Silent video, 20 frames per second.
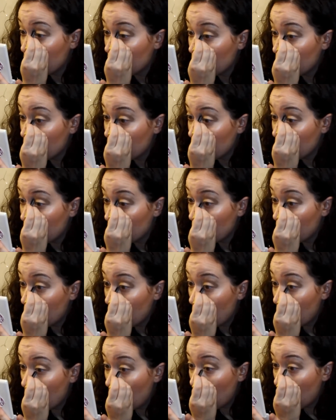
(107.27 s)

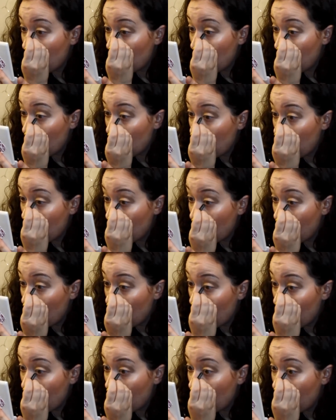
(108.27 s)

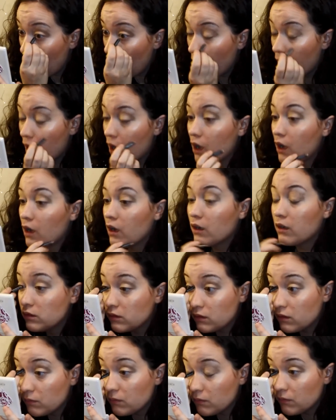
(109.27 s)

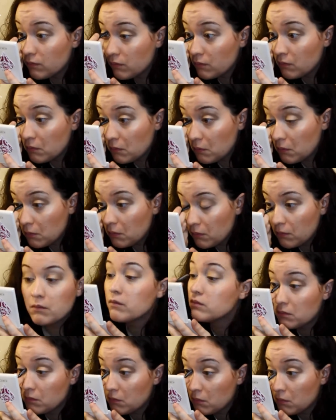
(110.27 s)

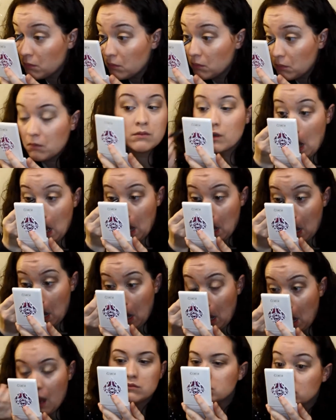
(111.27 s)

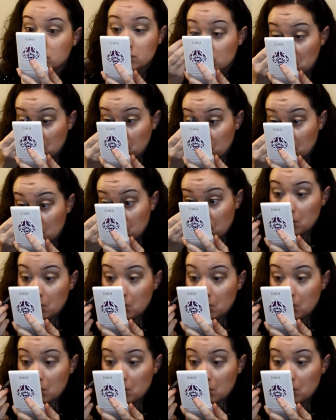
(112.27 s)
No one is speaking in this clip.